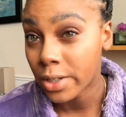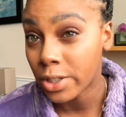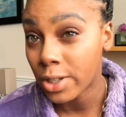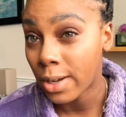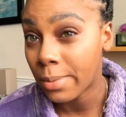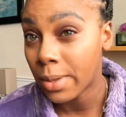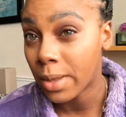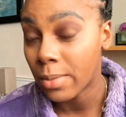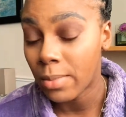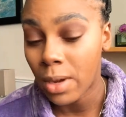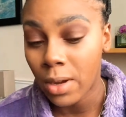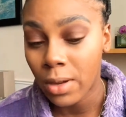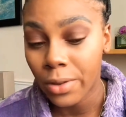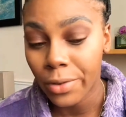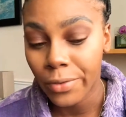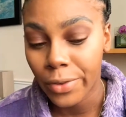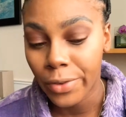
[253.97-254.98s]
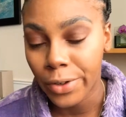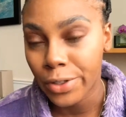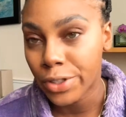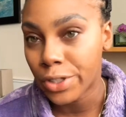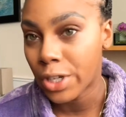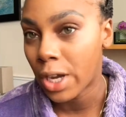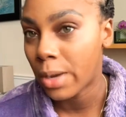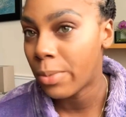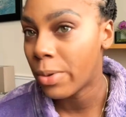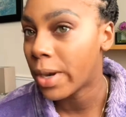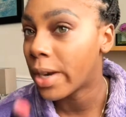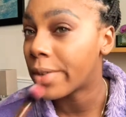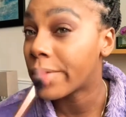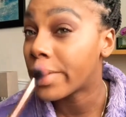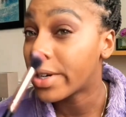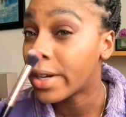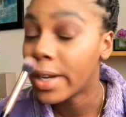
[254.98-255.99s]
a job at the mall, their first job,
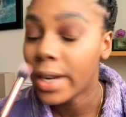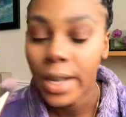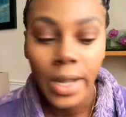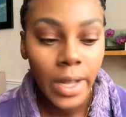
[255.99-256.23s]
whatever.